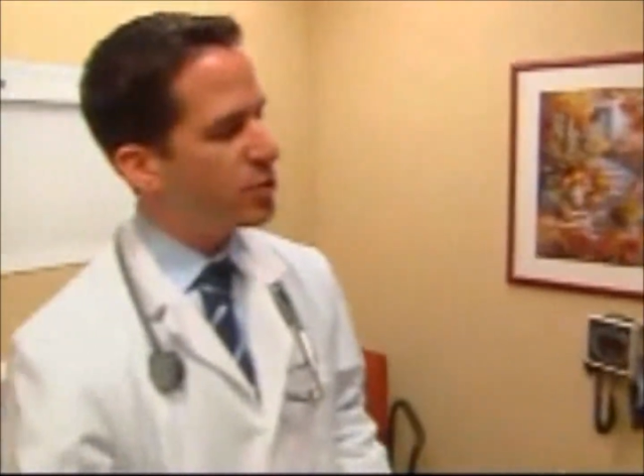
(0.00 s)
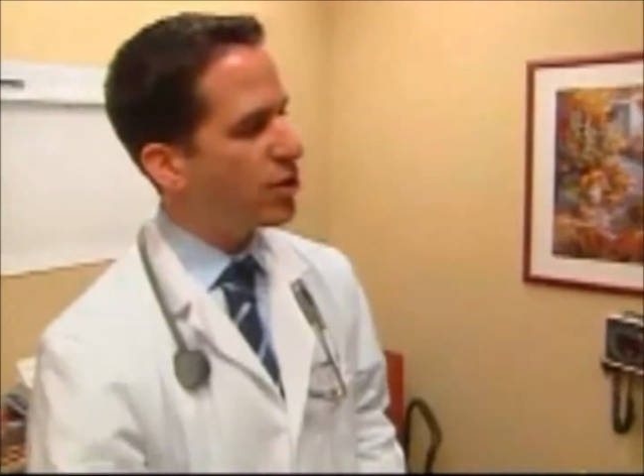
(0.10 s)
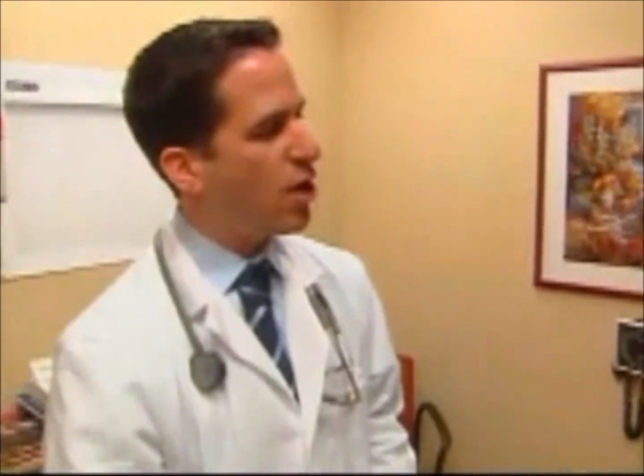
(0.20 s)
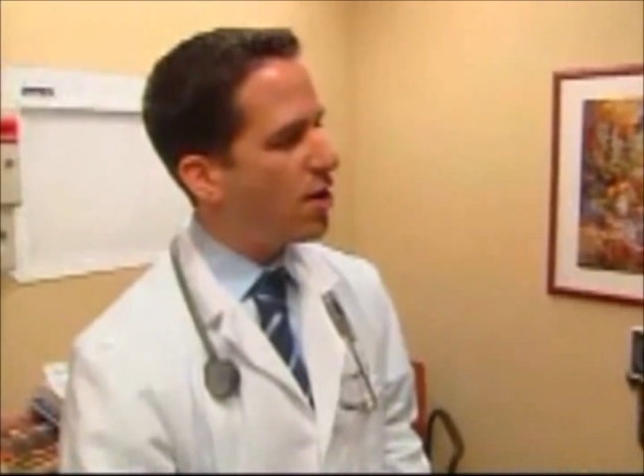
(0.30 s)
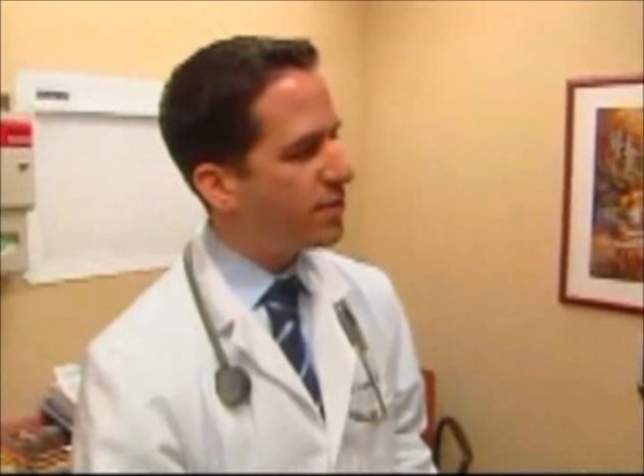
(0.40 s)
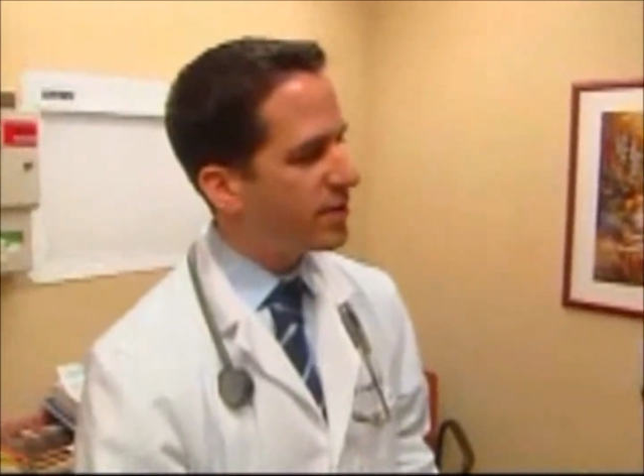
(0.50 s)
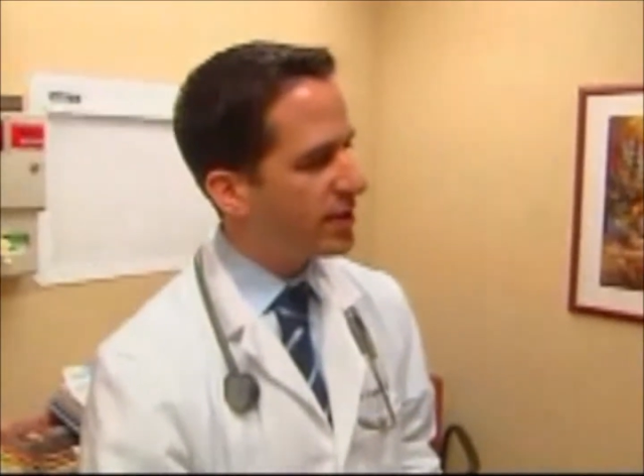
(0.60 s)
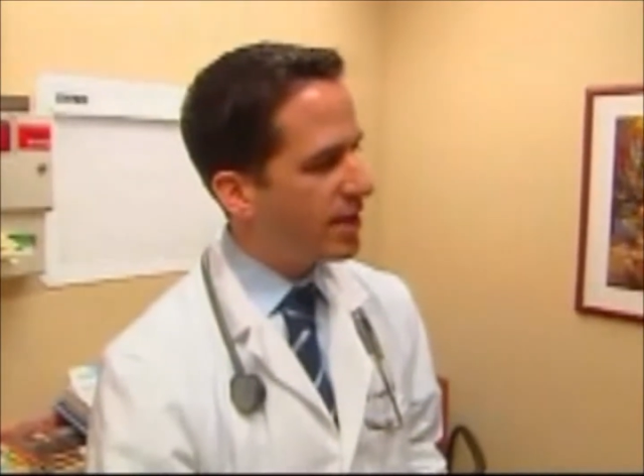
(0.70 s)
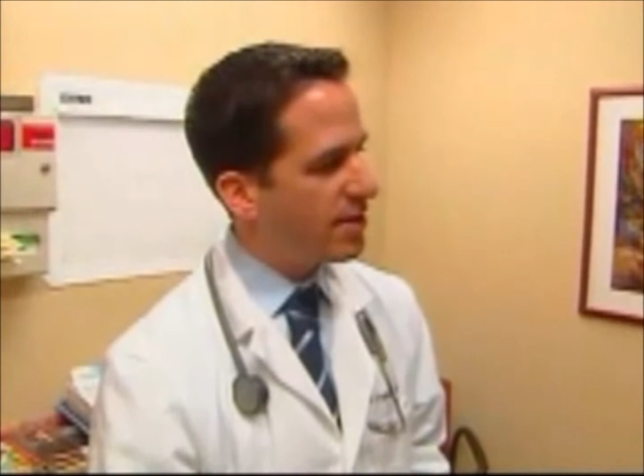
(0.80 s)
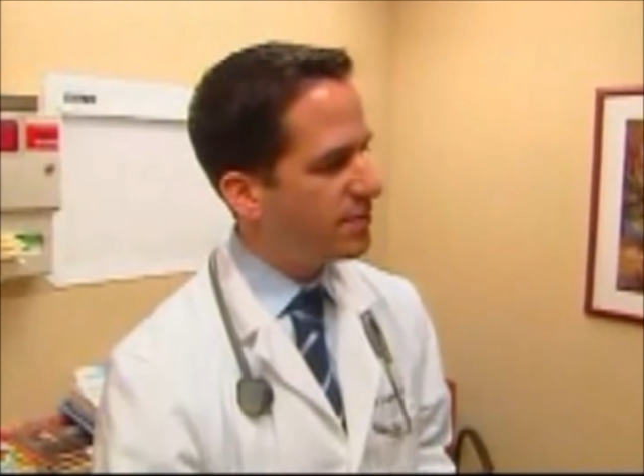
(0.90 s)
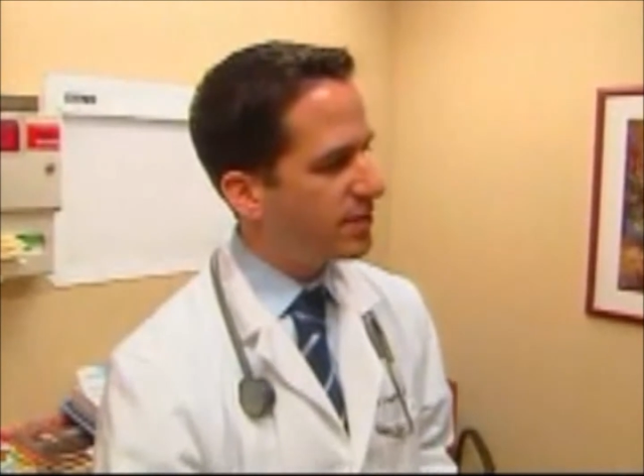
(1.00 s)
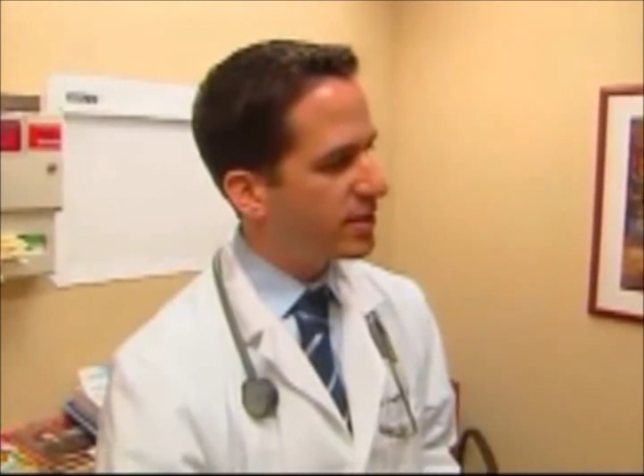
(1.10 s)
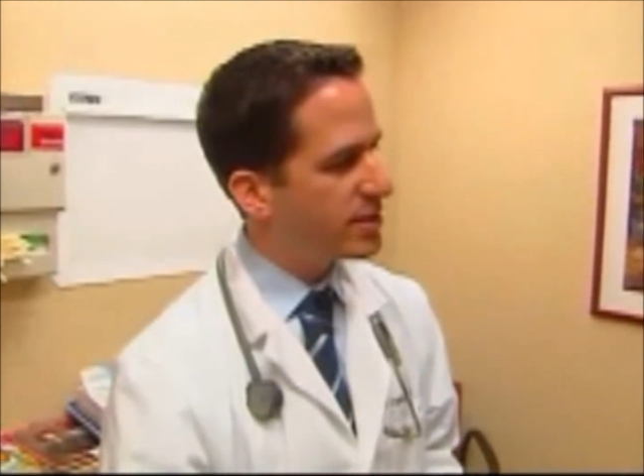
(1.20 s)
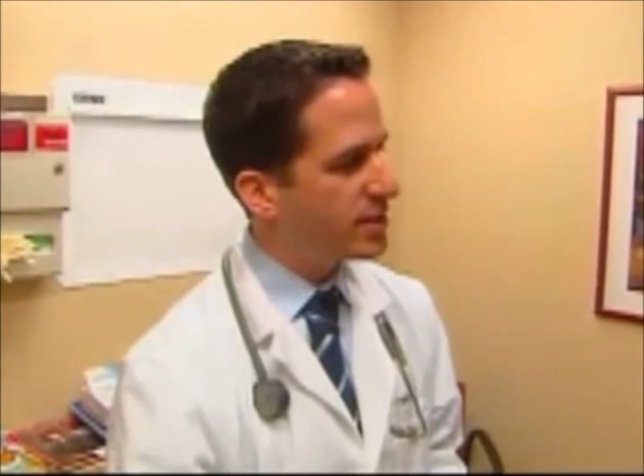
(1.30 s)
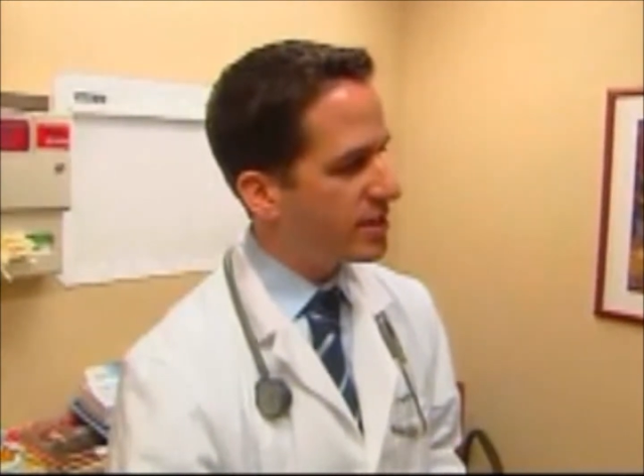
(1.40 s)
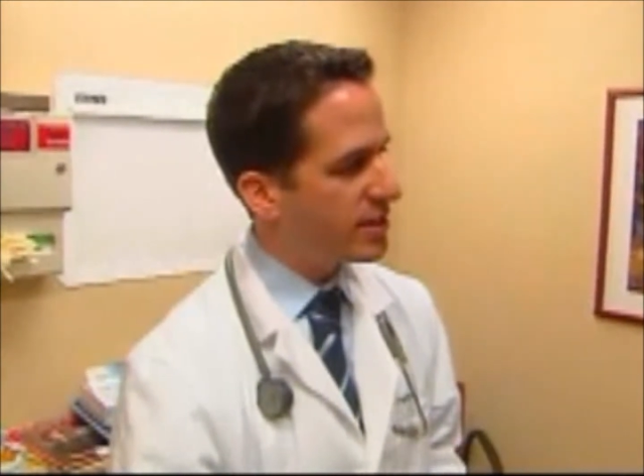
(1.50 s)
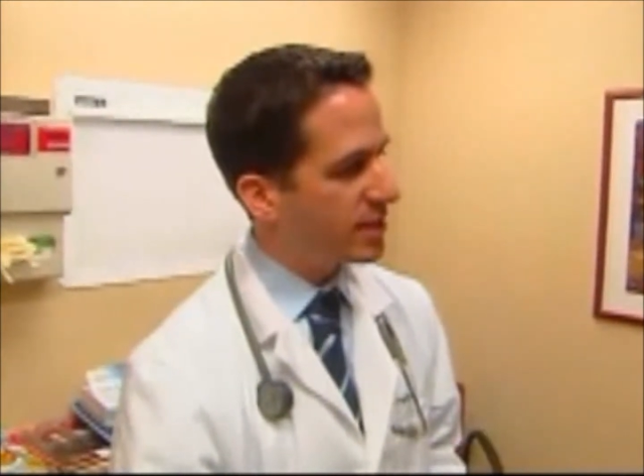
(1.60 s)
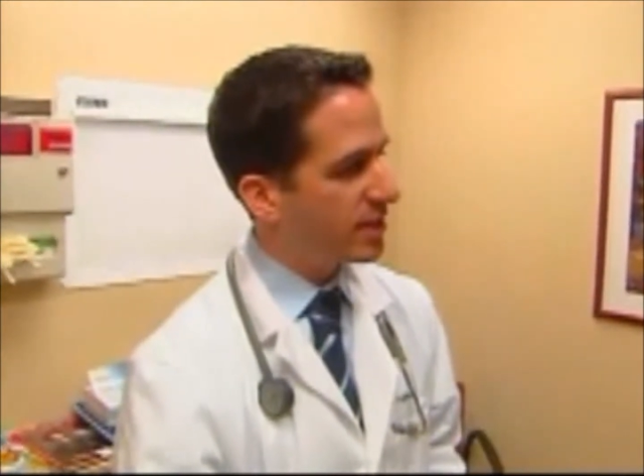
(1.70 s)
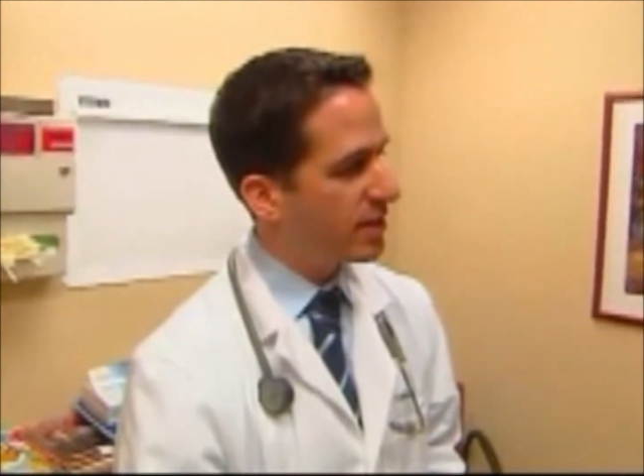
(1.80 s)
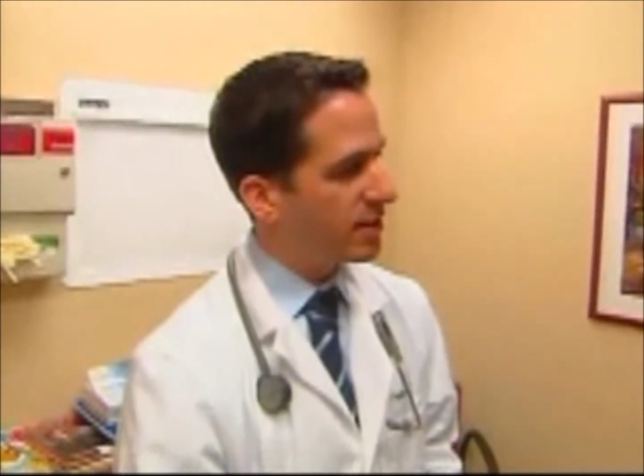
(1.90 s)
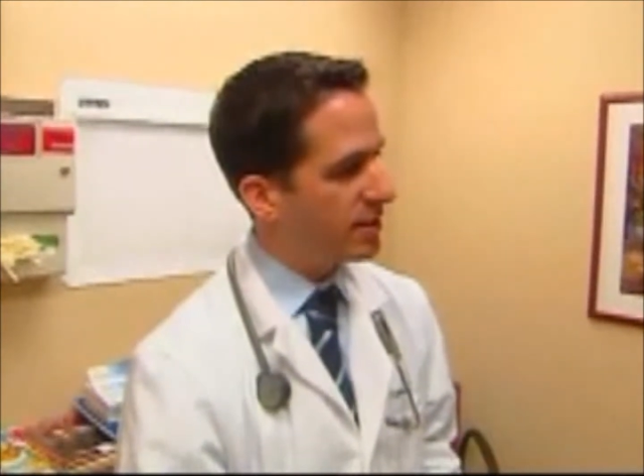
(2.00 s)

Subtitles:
with coughing, laughing, sneezing?